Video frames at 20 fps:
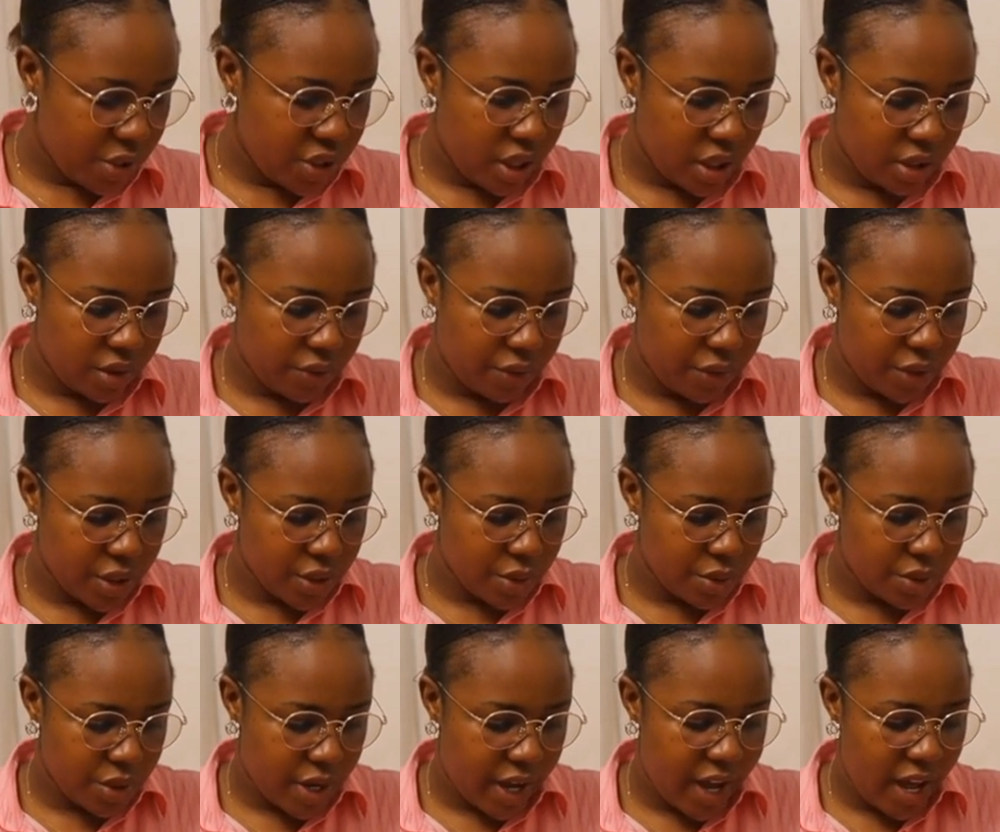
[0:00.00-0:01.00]
me check the first
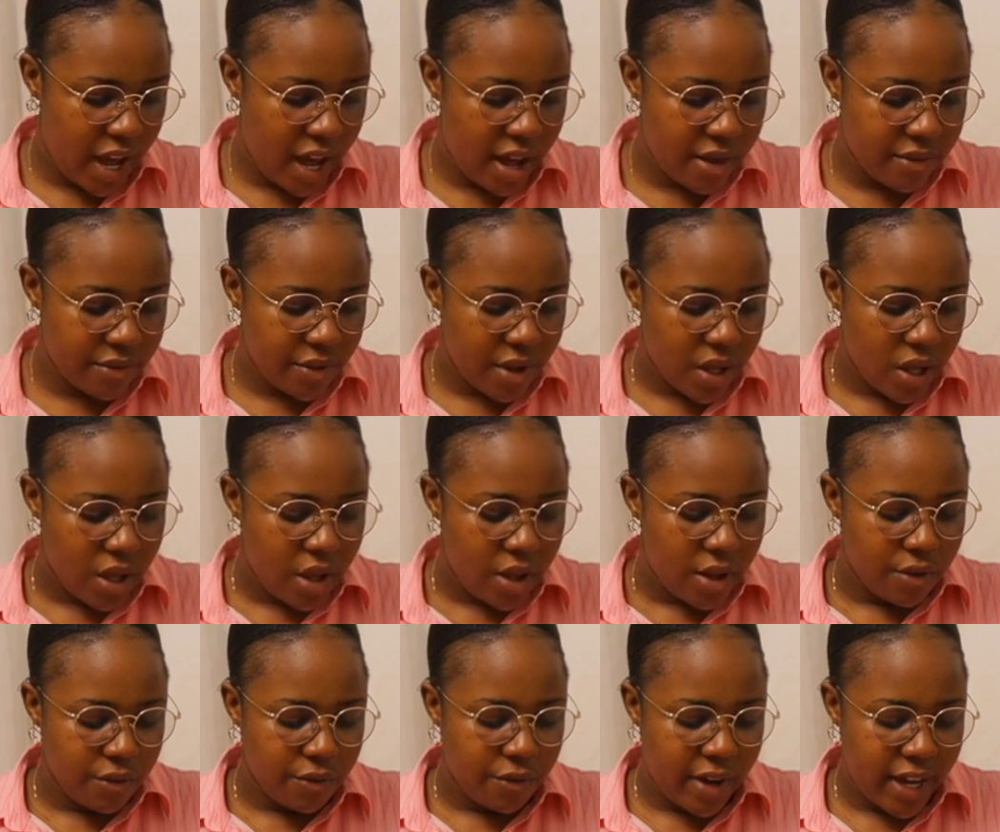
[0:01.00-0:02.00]
one. I have
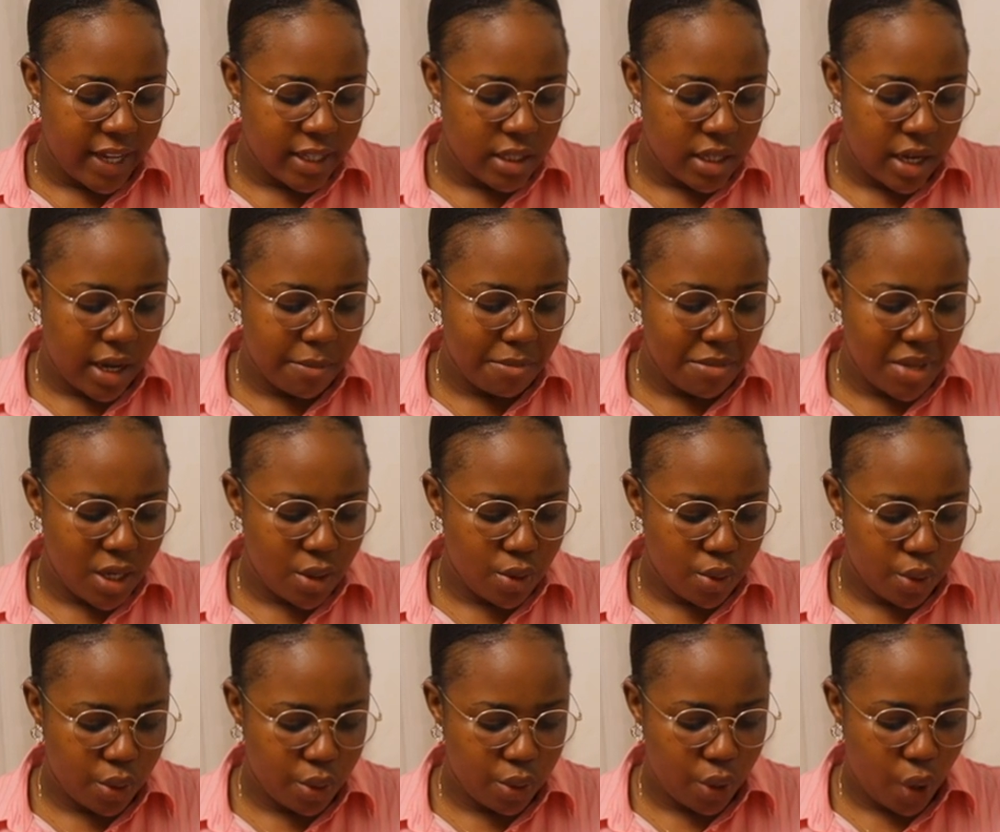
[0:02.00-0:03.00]

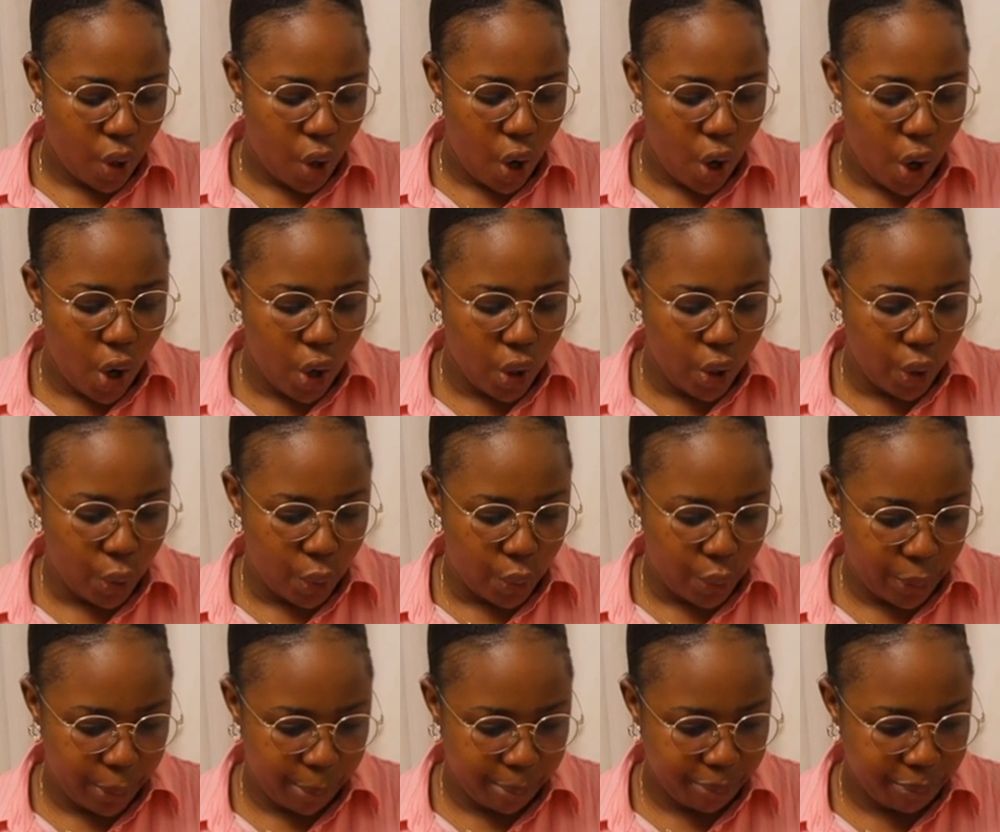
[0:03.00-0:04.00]
Vitamino
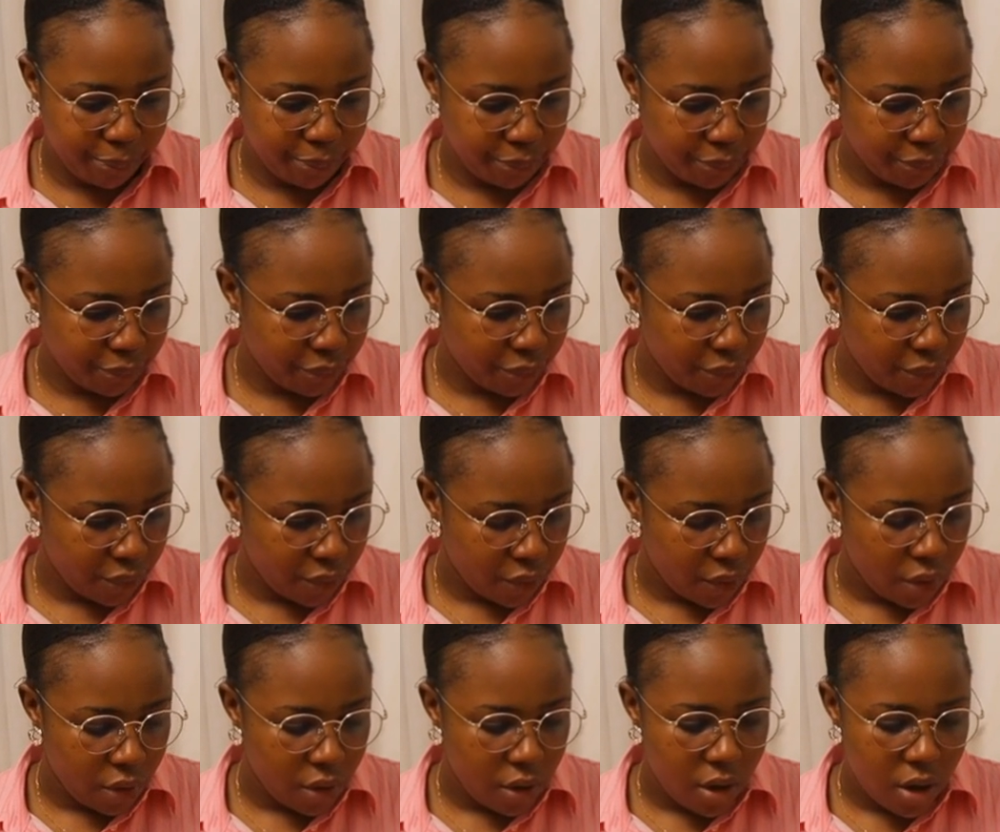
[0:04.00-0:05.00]
Color.
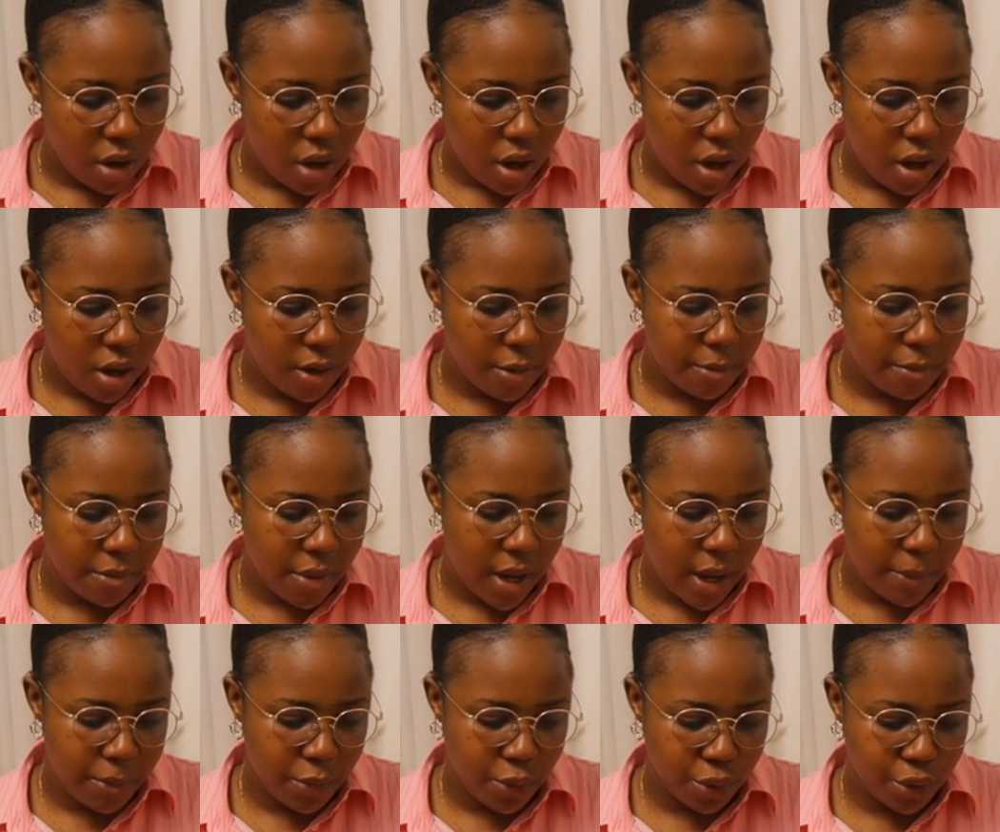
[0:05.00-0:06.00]
Um,
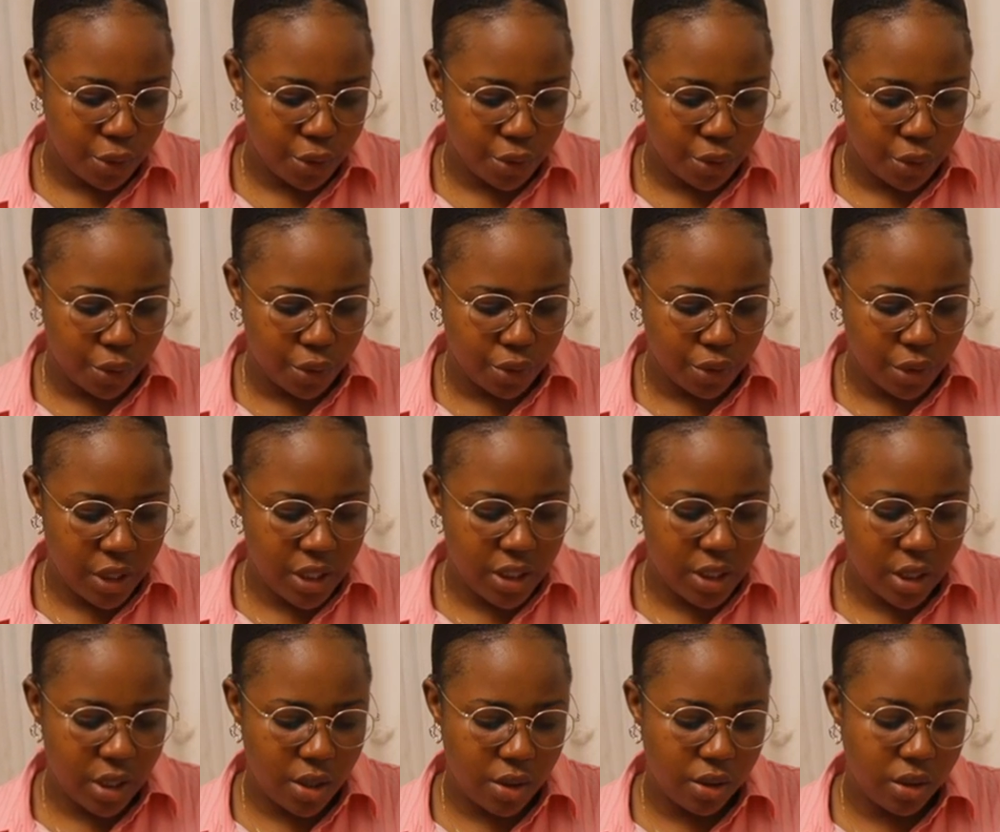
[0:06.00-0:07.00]
I'm not sure. So this
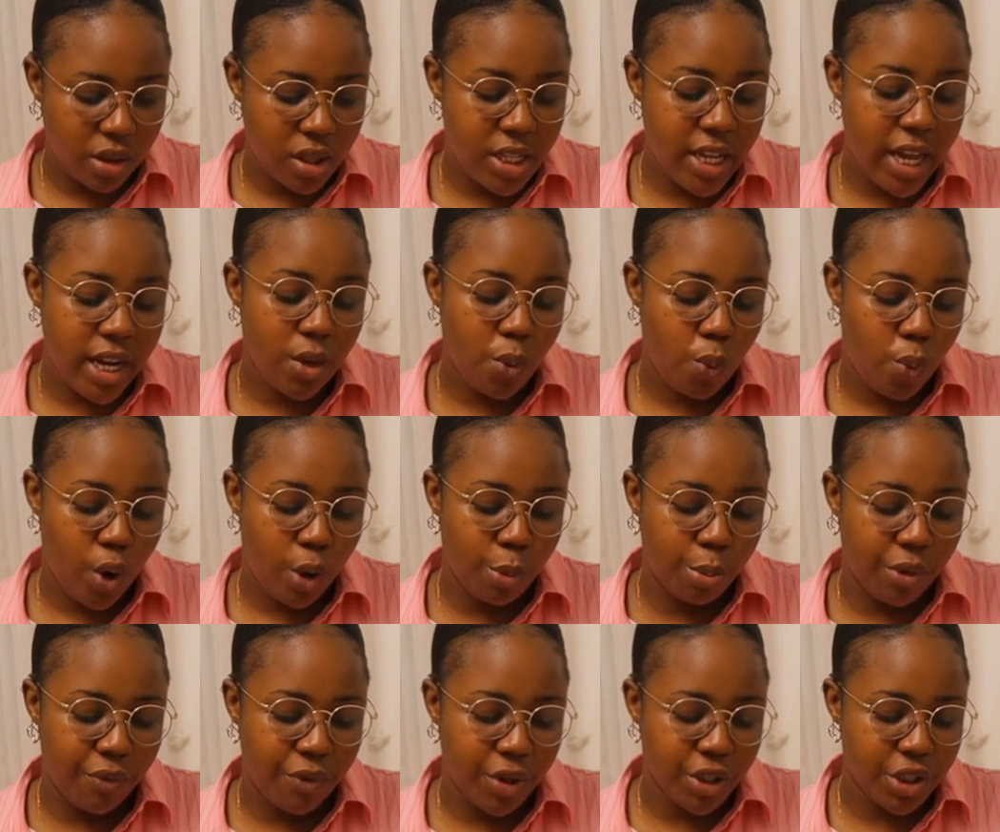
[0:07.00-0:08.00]
is a 10 in 1
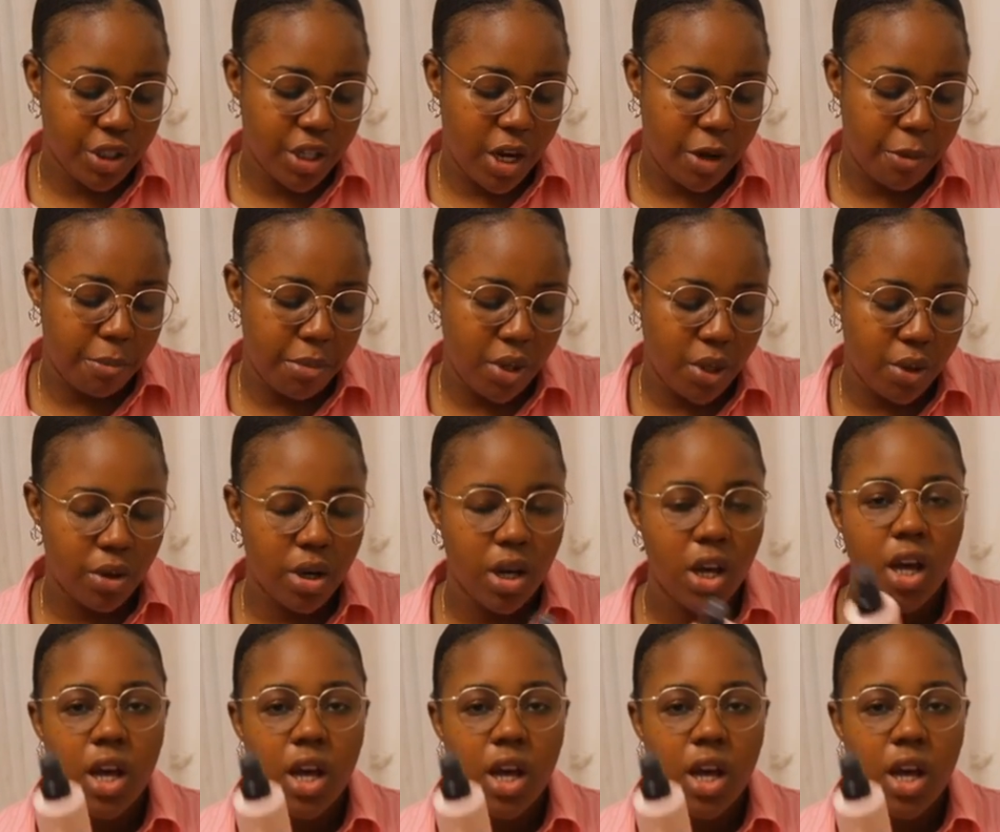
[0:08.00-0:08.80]
professional milk